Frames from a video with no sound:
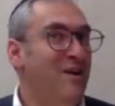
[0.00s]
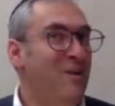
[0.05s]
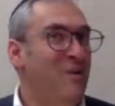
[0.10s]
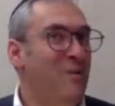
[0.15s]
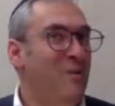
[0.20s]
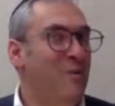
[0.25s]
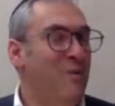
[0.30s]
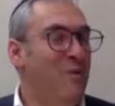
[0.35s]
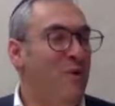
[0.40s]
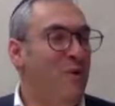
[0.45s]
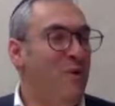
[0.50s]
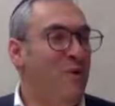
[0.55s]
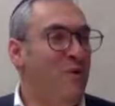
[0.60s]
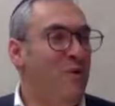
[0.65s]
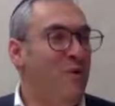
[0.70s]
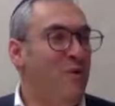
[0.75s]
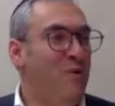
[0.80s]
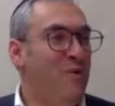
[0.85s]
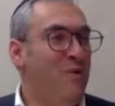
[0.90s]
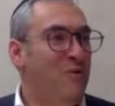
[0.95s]

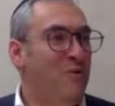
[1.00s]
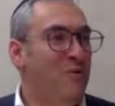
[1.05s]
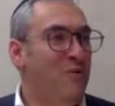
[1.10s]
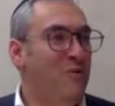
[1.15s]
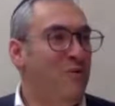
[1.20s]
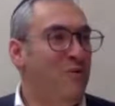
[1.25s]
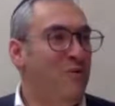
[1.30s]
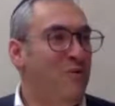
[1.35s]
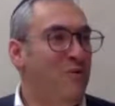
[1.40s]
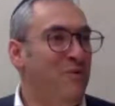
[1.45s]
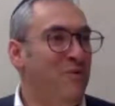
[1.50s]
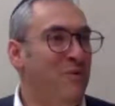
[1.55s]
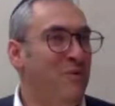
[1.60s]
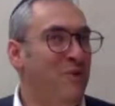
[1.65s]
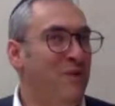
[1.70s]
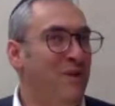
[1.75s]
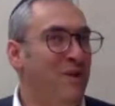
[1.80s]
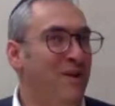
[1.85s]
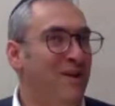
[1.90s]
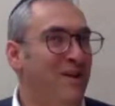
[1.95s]
whoa, you're
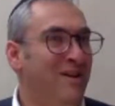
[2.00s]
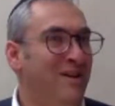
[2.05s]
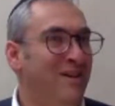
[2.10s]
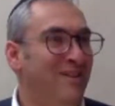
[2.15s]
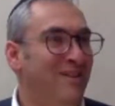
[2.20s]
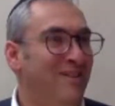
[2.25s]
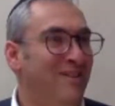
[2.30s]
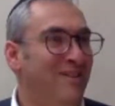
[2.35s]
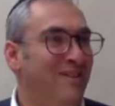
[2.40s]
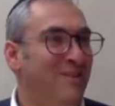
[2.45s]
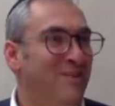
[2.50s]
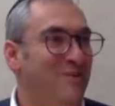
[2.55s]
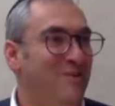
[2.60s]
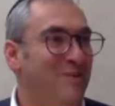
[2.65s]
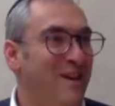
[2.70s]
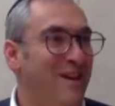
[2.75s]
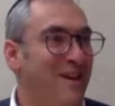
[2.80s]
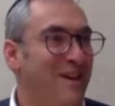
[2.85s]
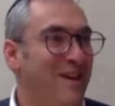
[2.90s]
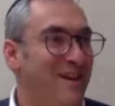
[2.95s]
going to do
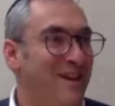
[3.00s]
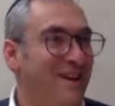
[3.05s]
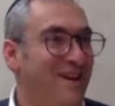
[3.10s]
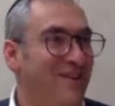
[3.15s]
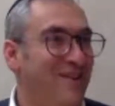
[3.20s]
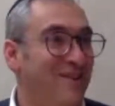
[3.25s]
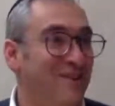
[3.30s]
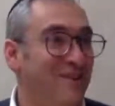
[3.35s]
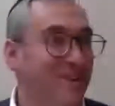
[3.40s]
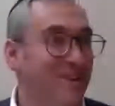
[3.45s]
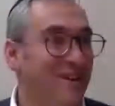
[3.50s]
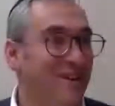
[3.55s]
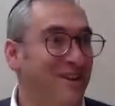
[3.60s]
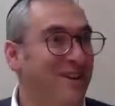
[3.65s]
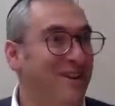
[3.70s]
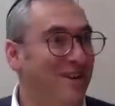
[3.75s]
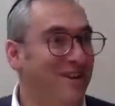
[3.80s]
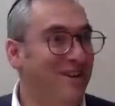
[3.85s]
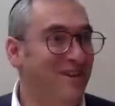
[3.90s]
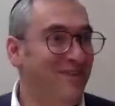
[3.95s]
that now?
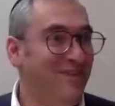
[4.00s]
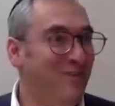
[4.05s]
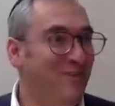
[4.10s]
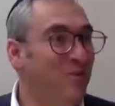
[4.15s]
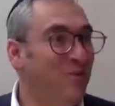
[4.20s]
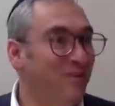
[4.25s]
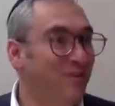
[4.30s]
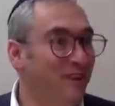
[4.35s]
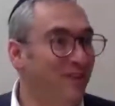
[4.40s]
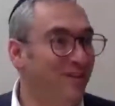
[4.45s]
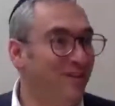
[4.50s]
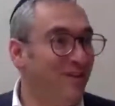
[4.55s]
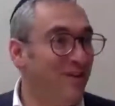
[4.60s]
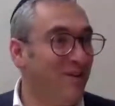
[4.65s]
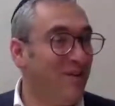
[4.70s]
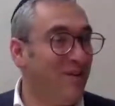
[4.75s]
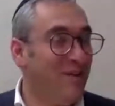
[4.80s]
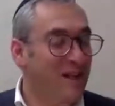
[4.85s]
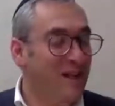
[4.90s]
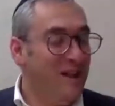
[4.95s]
Okay, if you say
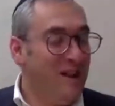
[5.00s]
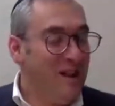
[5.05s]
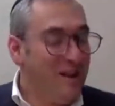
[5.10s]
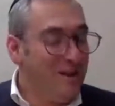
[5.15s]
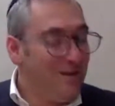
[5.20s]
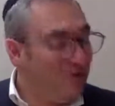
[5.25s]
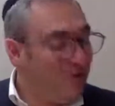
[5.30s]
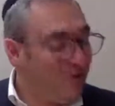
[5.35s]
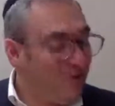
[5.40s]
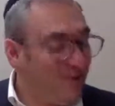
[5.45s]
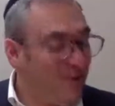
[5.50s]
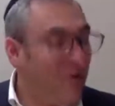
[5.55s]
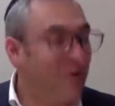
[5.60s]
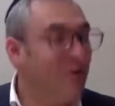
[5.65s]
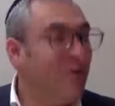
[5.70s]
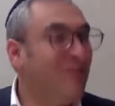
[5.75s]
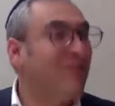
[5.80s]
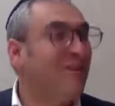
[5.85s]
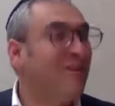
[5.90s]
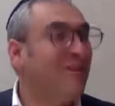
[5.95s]
so.
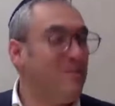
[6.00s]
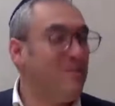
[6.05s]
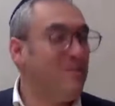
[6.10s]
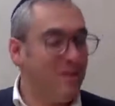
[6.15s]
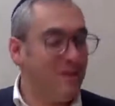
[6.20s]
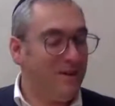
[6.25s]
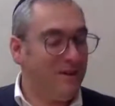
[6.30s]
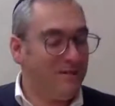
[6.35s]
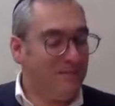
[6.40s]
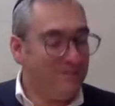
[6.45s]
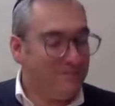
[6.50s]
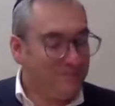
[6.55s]
Just keep it there.